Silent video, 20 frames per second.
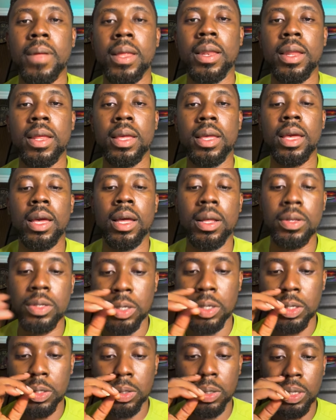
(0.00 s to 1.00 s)
then yeah, so
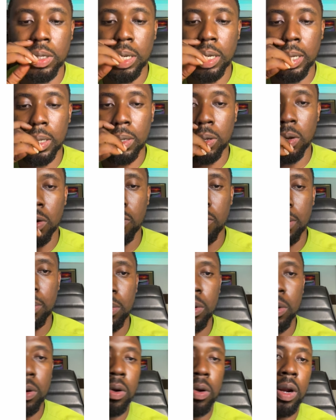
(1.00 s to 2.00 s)
this one can cover
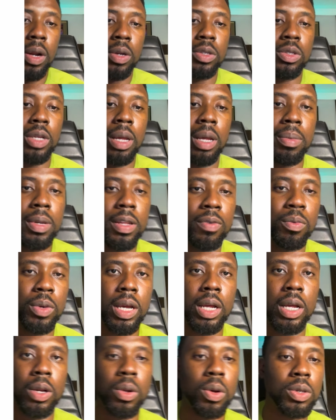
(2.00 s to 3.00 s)
more ground. So I believe we
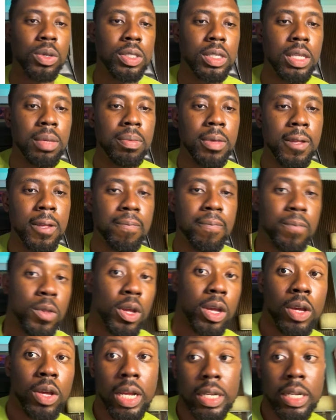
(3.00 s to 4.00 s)
can all see me. Okay,
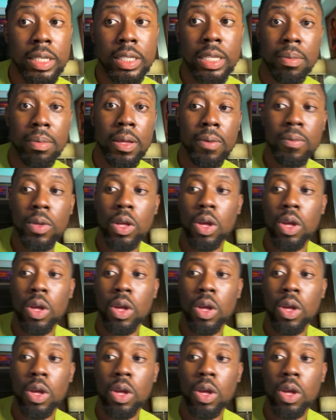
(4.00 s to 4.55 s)
you can see me.